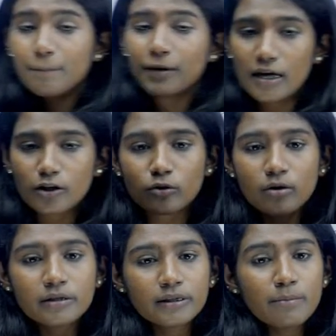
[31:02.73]

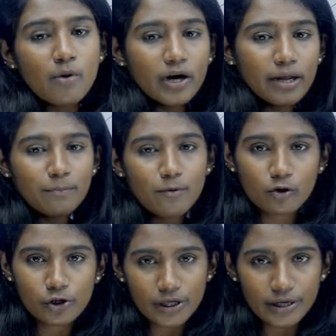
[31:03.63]
controls the body
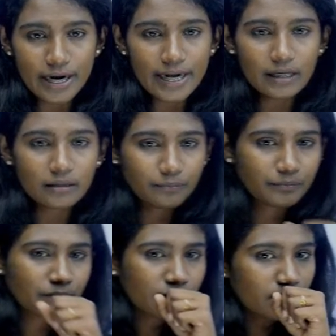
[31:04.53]
posture, right?
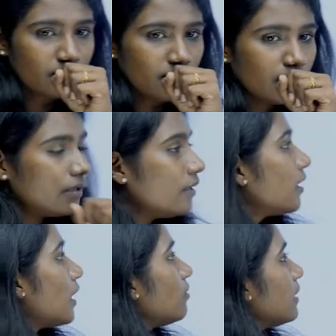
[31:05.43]
Now